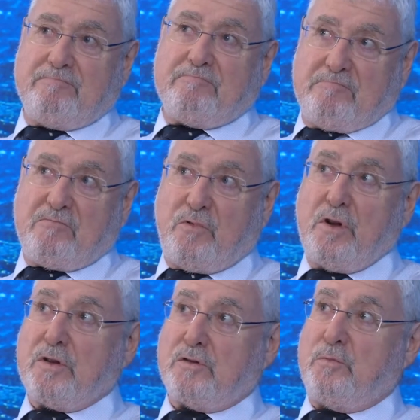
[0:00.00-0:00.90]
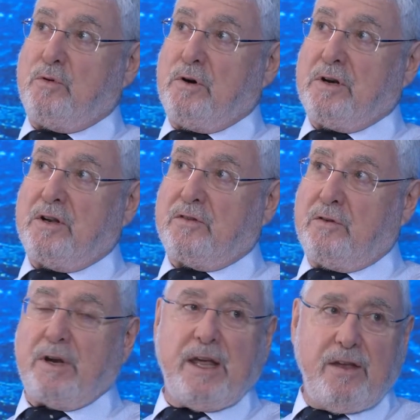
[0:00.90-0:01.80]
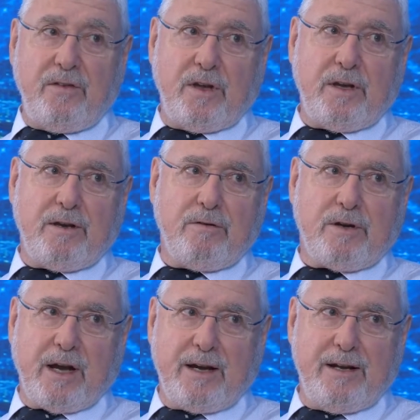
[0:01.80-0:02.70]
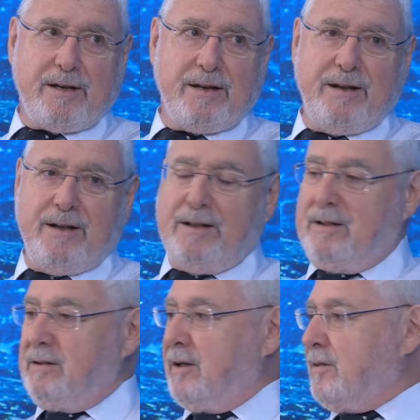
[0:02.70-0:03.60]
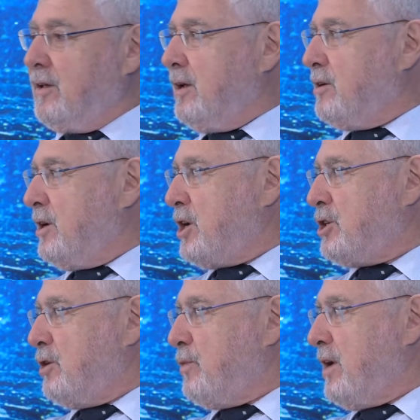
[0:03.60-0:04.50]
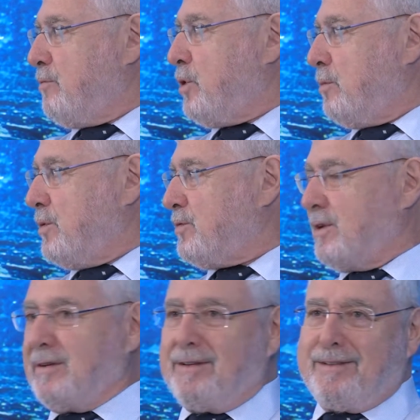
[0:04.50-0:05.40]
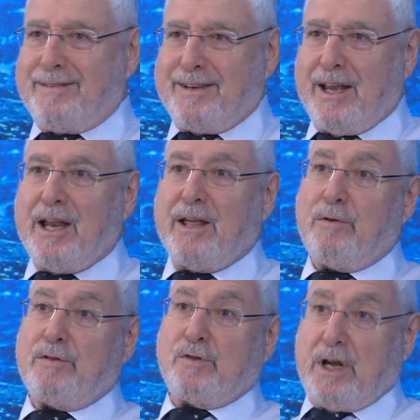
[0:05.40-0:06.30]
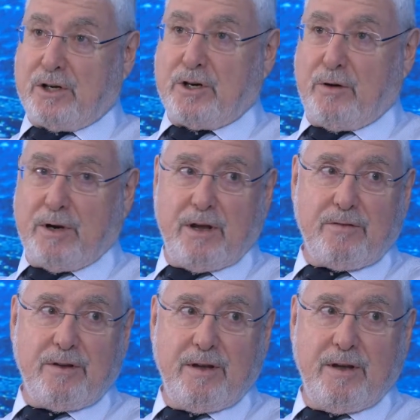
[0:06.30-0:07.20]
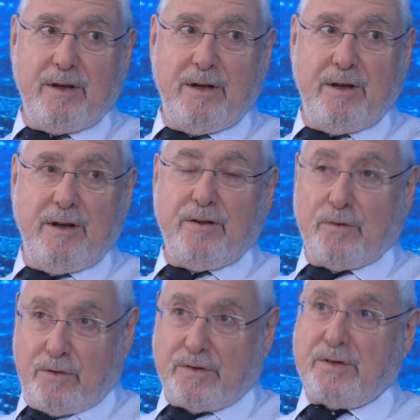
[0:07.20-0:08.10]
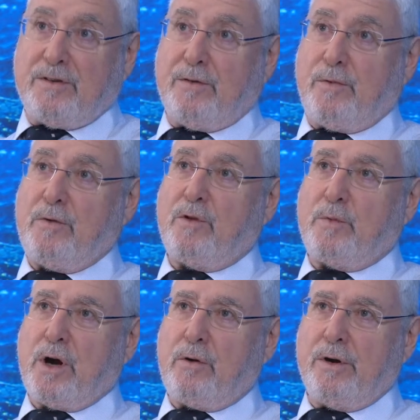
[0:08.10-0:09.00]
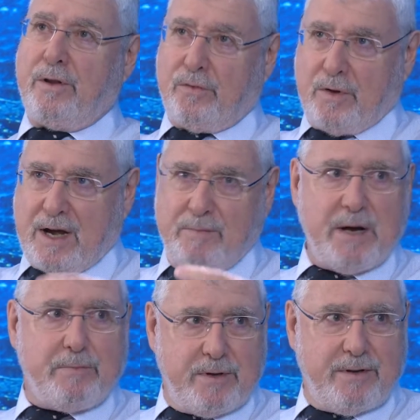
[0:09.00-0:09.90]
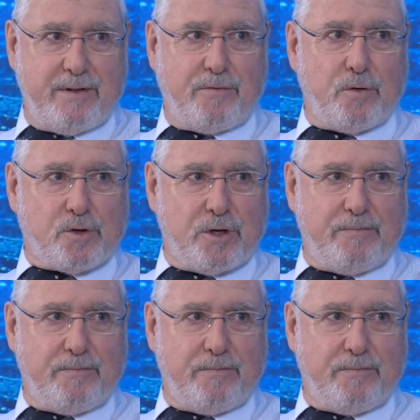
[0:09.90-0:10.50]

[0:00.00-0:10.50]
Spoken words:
further support, and it's not easy to tackle it. I think internationally we have problems in dealing with sludge nowadays. So this is one of the priorities to come up in the future.